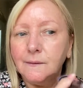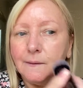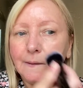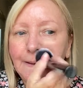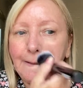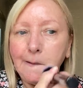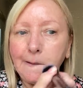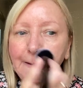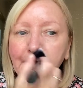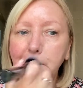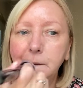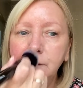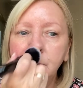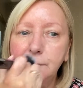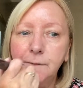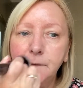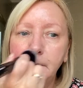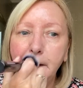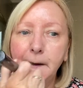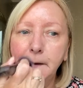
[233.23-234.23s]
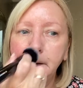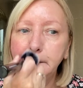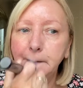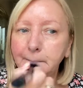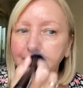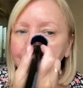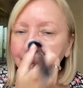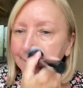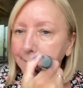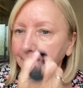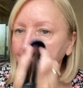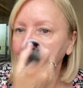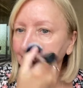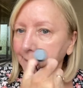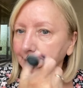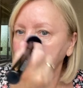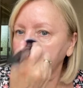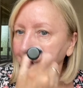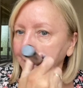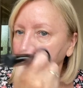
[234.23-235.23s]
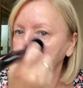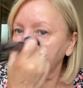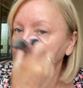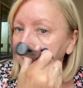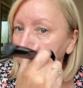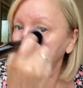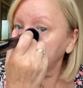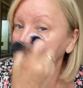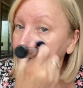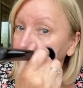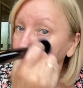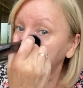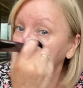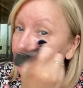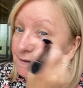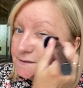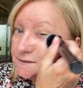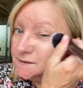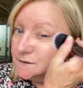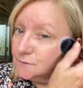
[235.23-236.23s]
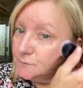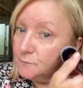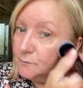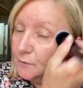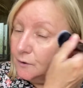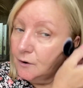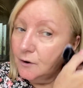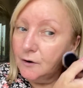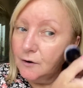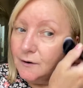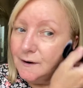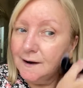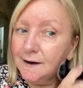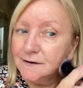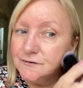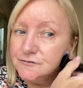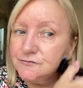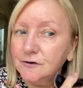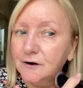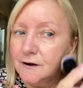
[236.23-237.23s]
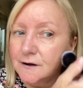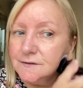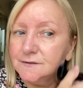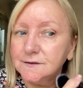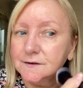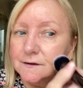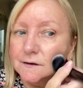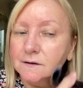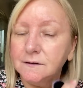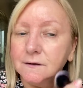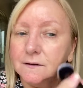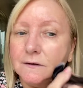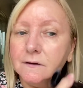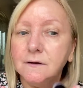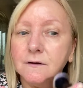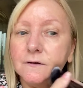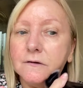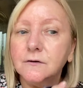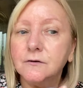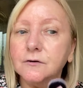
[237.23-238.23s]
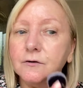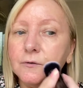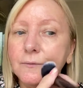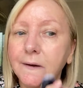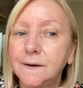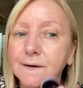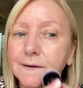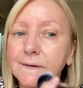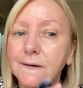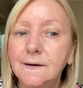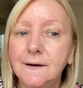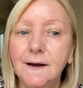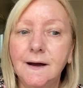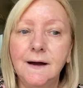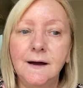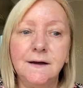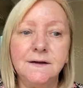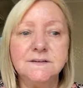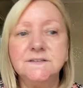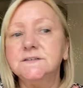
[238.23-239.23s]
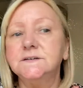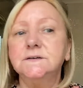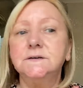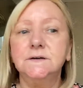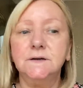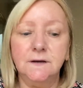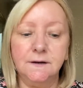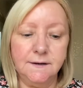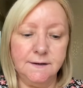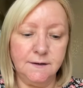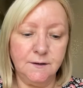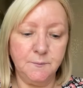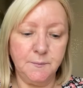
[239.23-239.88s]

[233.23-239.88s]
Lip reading: And if I need more, I'd rather go in and add a little